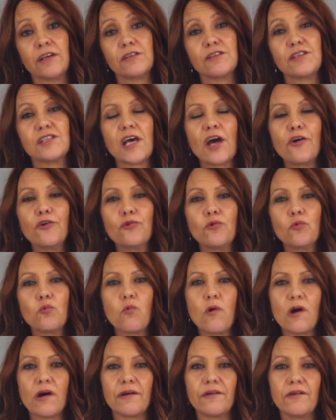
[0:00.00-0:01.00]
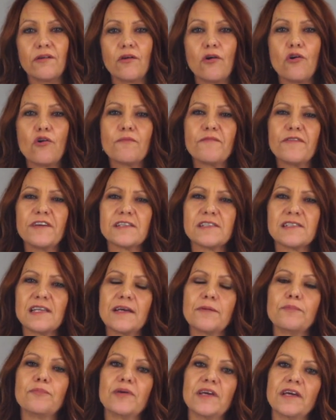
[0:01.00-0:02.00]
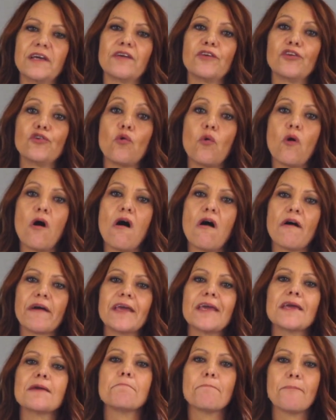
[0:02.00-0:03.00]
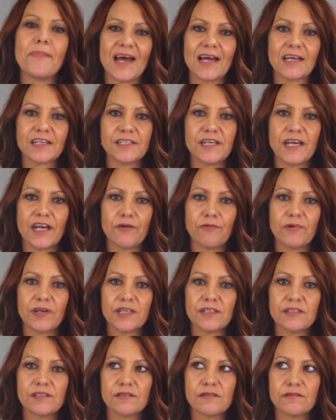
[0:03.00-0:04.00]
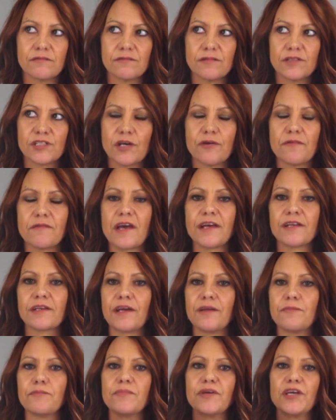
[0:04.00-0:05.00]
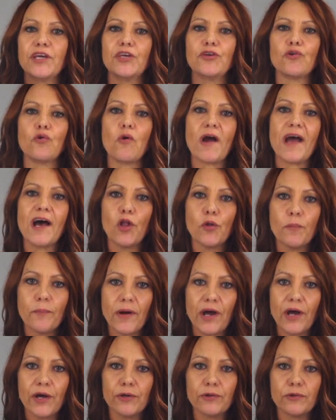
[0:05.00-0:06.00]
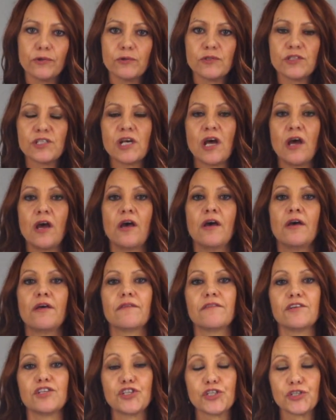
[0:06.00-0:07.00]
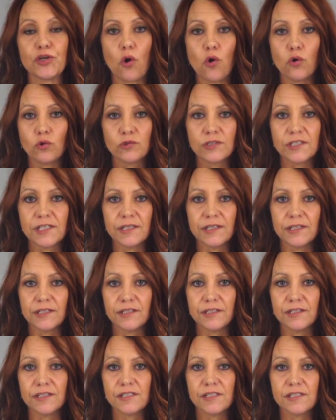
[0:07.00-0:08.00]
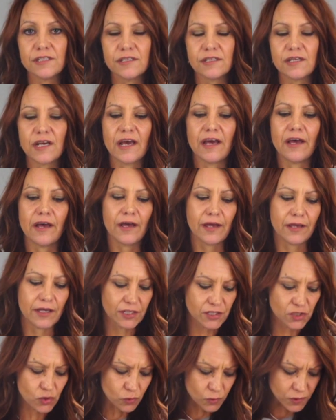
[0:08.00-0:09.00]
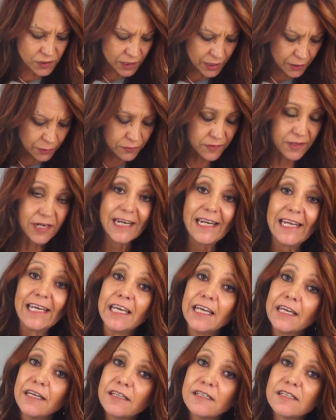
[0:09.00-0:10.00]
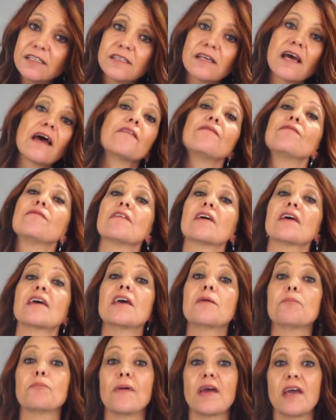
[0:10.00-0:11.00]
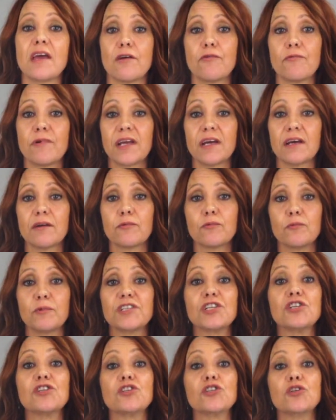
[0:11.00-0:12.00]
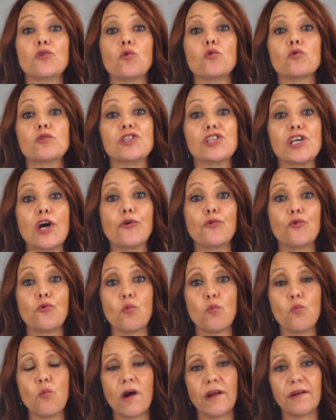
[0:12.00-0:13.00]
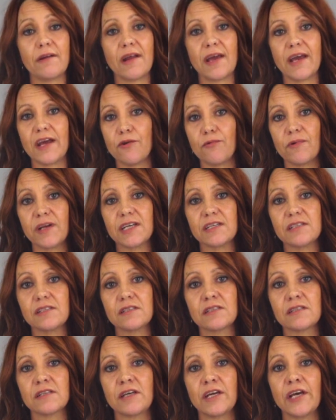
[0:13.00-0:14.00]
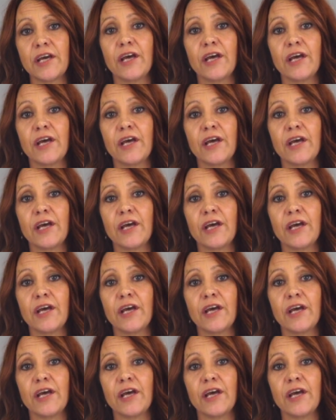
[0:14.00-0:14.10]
Zone 1 obviously being your high impact areas. So that can be your elbows, the shoulders, it's also the knees and the hip area, which is your zone 1 areas.